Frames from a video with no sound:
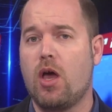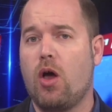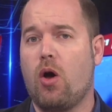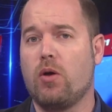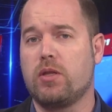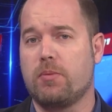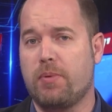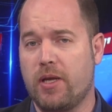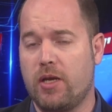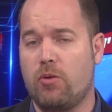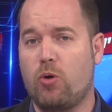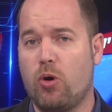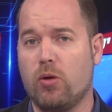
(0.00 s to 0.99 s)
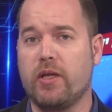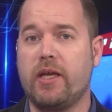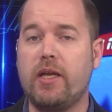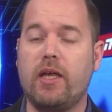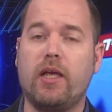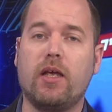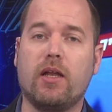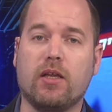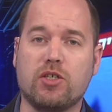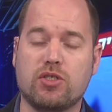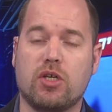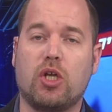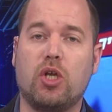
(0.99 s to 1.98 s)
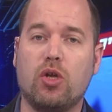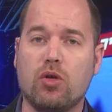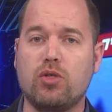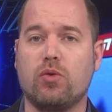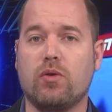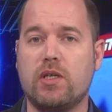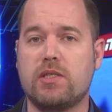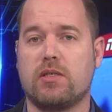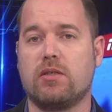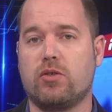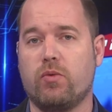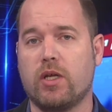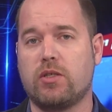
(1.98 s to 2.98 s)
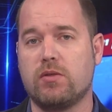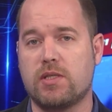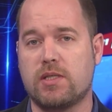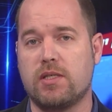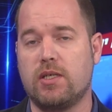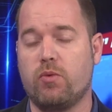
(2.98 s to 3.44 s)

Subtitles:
on the plenum hall in English not to listen to what you see,